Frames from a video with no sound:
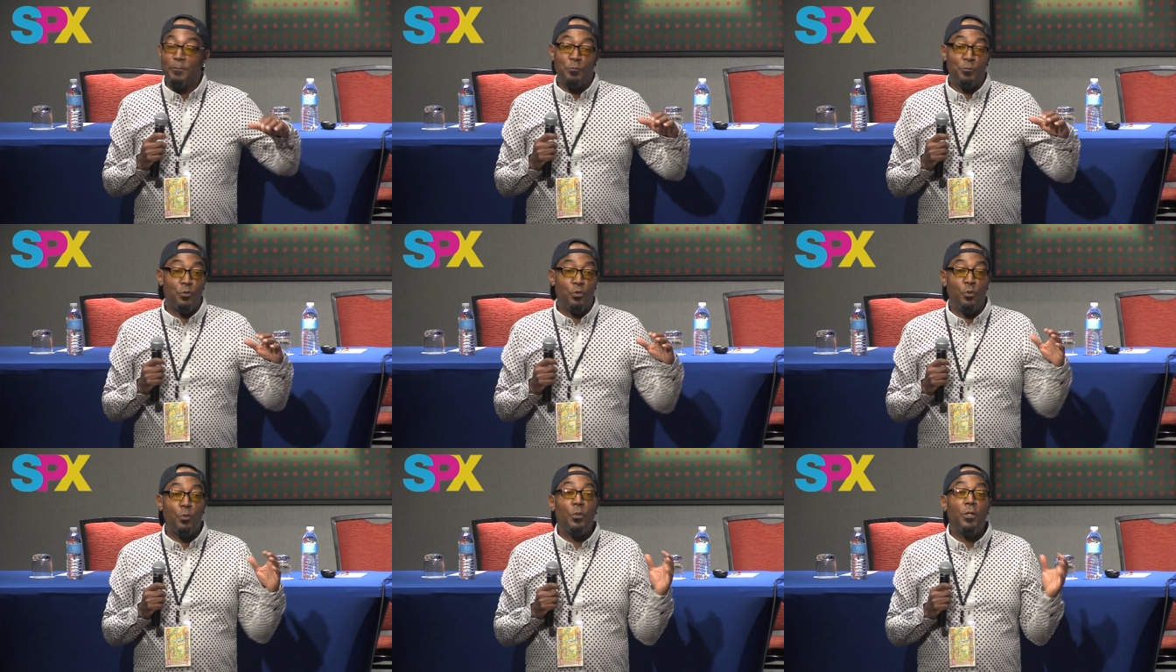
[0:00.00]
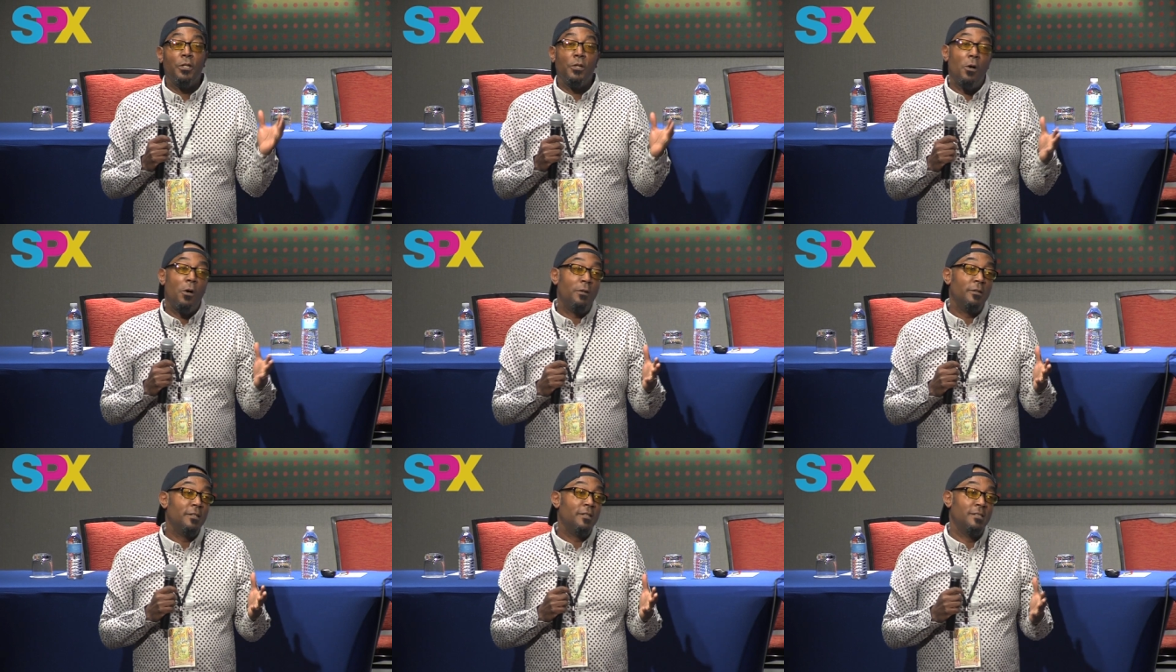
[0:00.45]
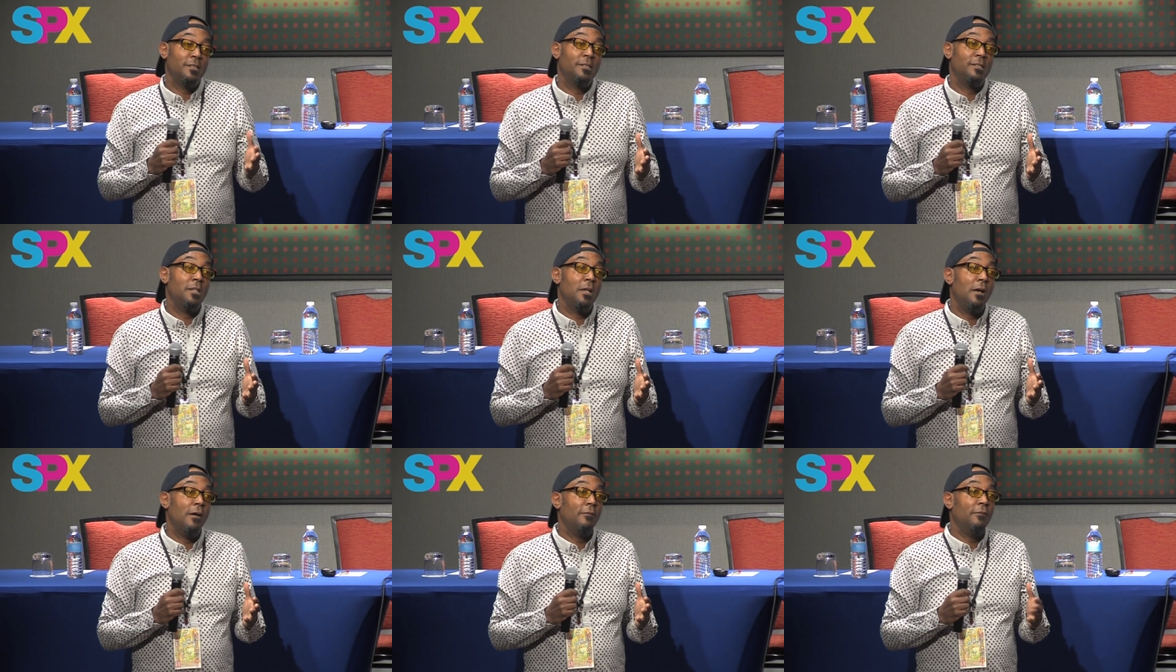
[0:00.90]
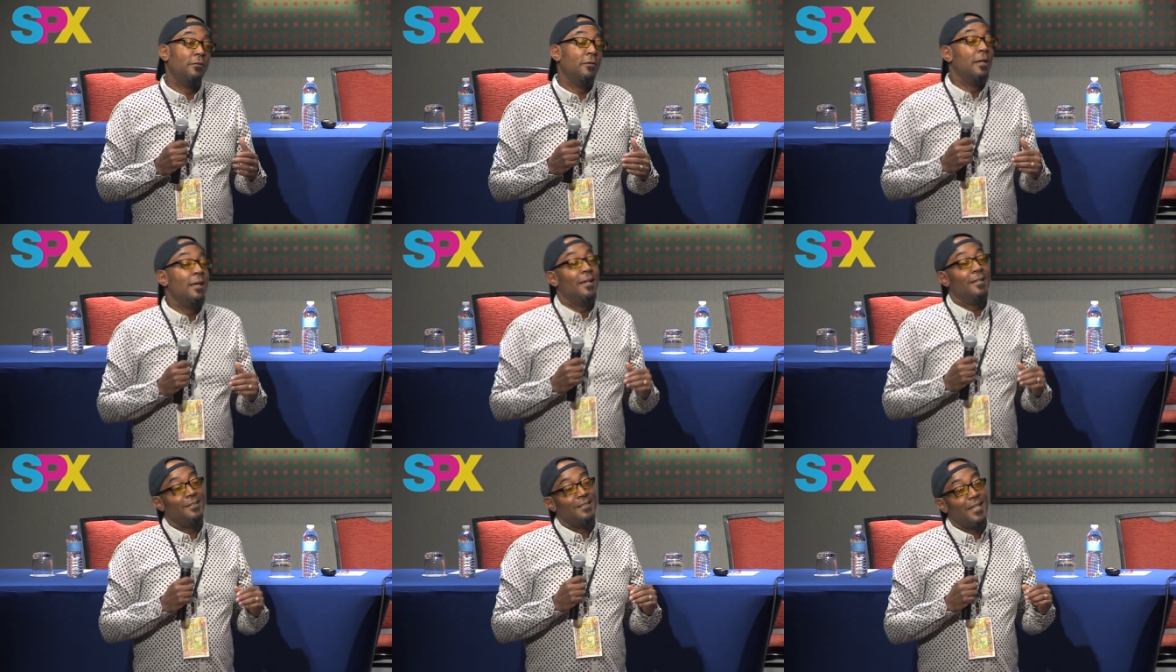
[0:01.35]
doing all this stuff,
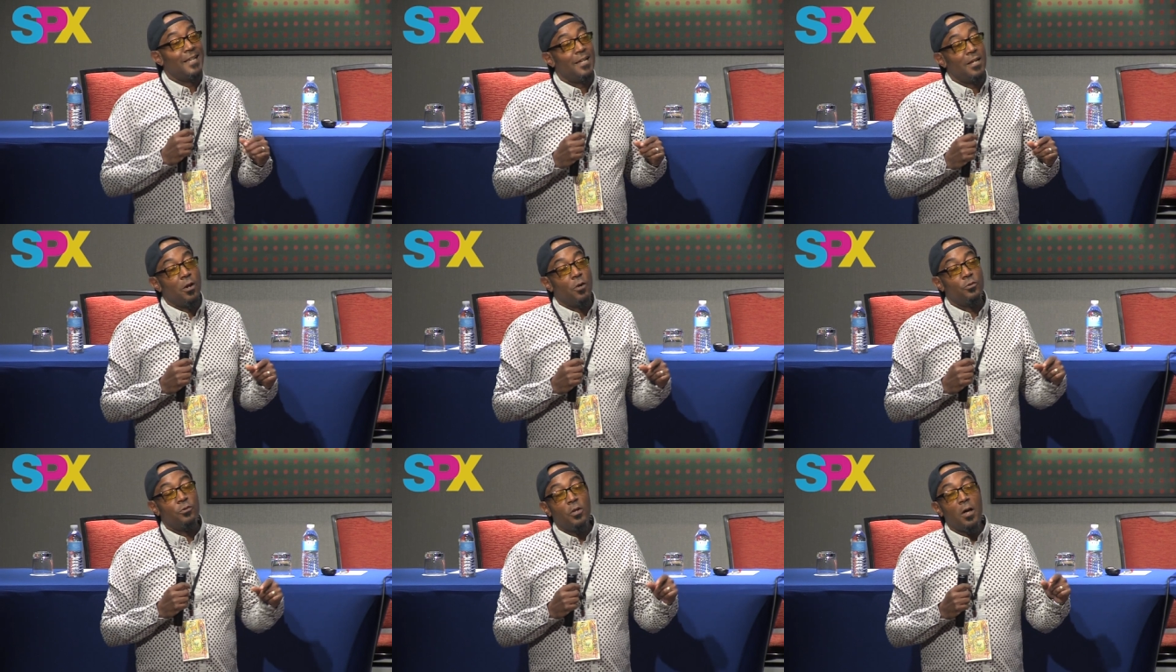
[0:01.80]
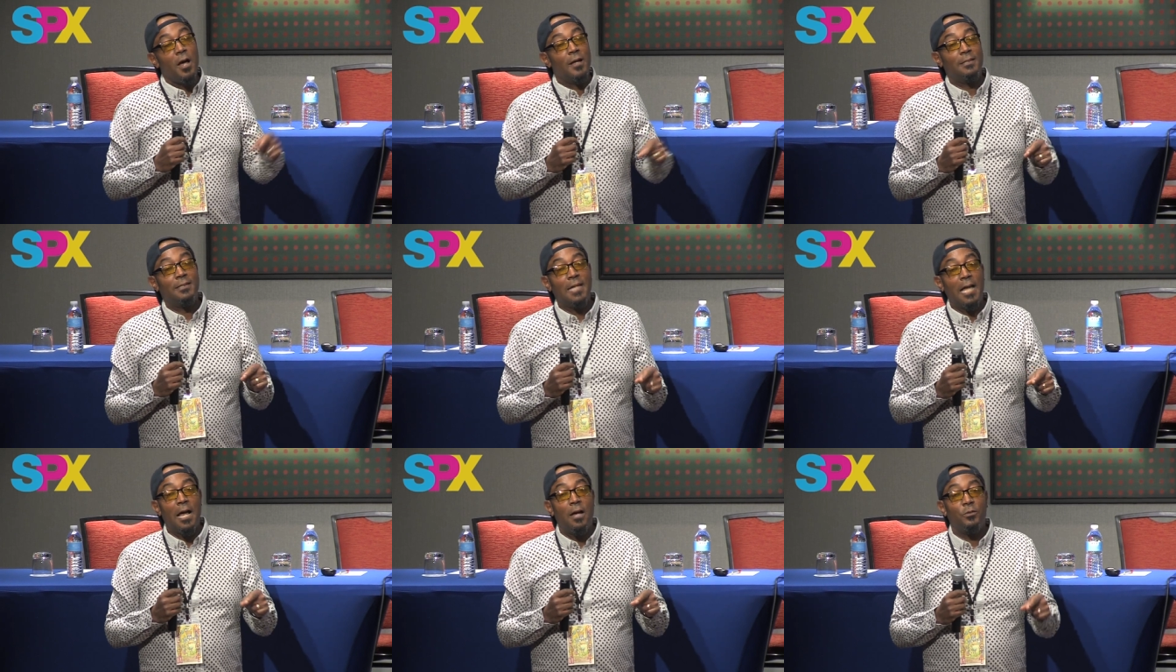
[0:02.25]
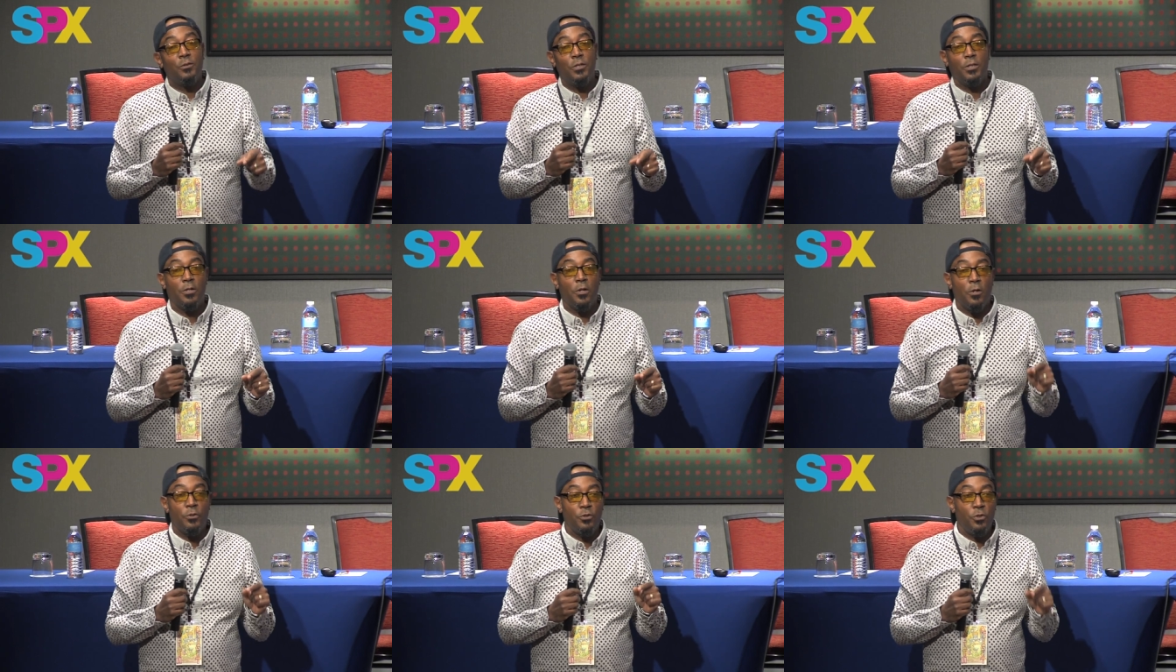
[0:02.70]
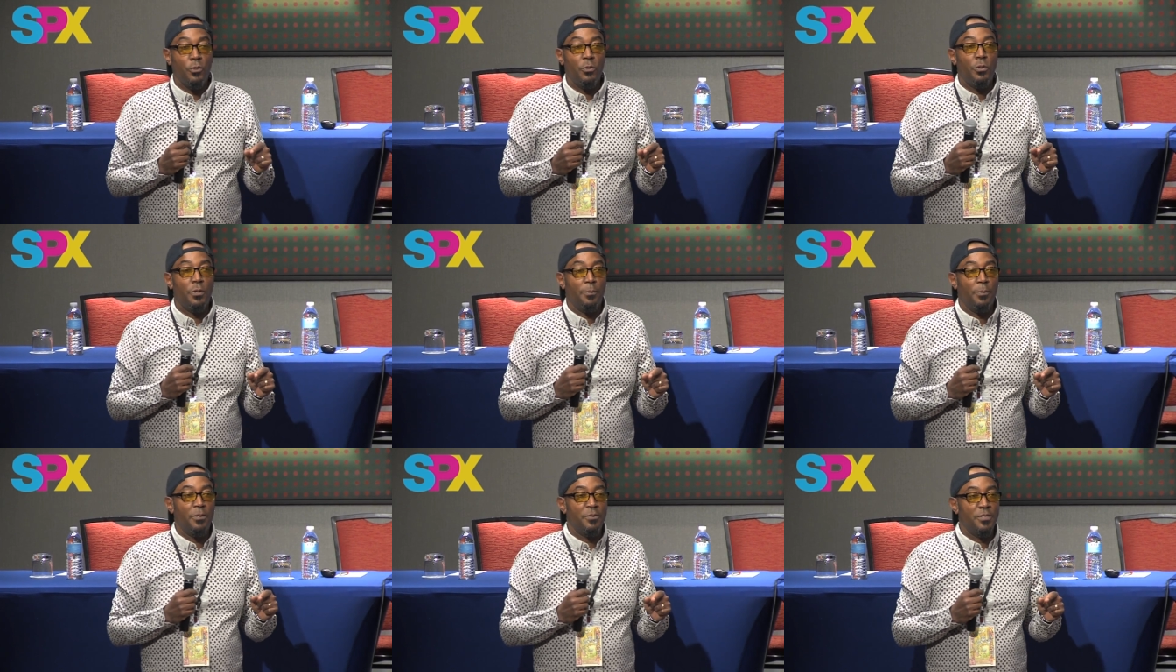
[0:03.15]
they are not counting on you
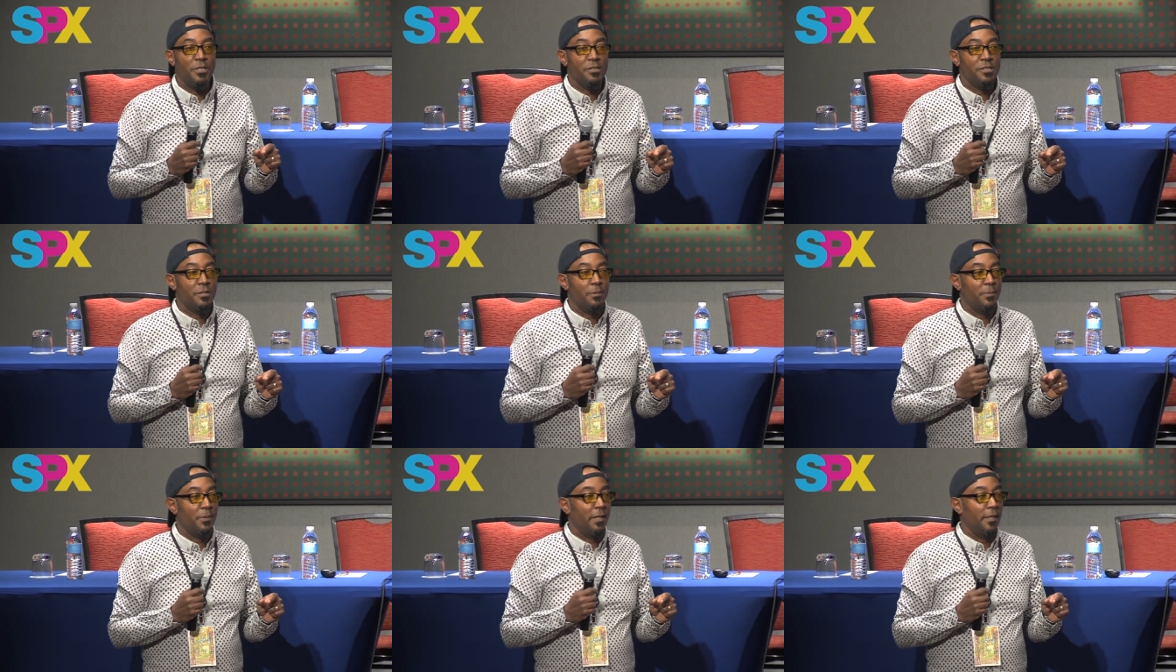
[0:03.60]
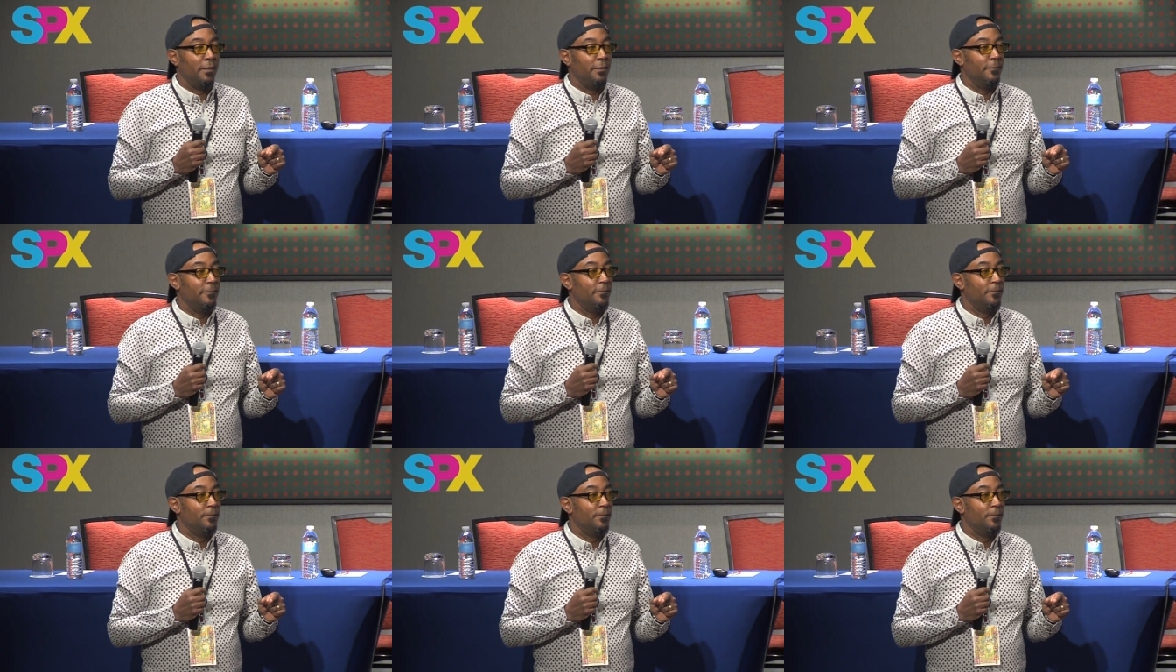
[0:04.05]
to participate.